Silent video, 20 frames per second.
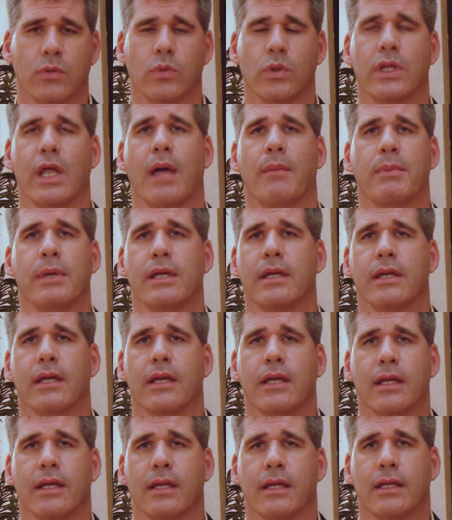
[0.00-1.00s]
not be
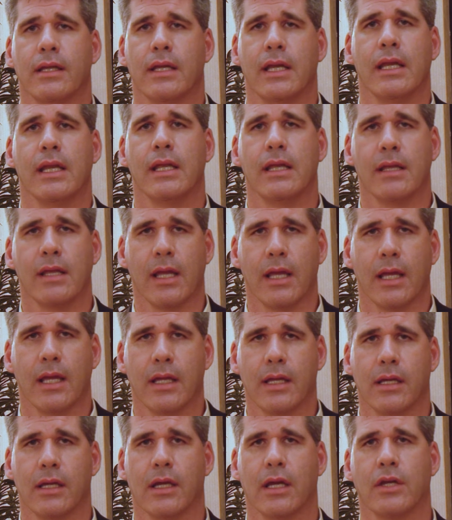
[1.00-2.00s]
any
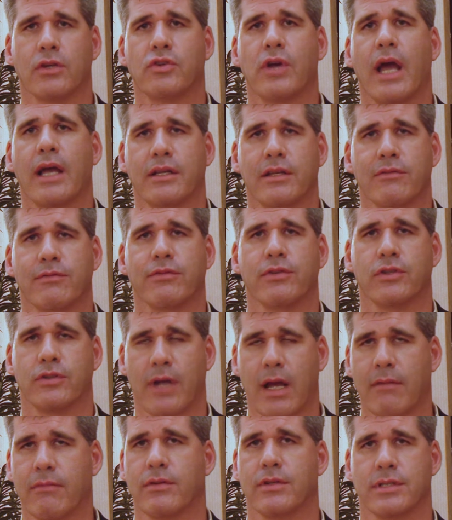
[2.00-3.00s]
attractive for
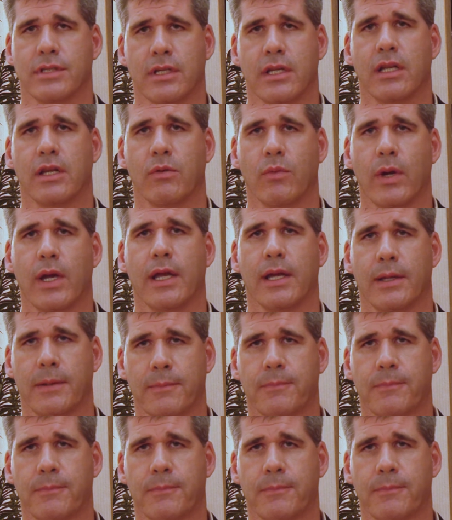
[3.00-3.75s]
travelers in any way.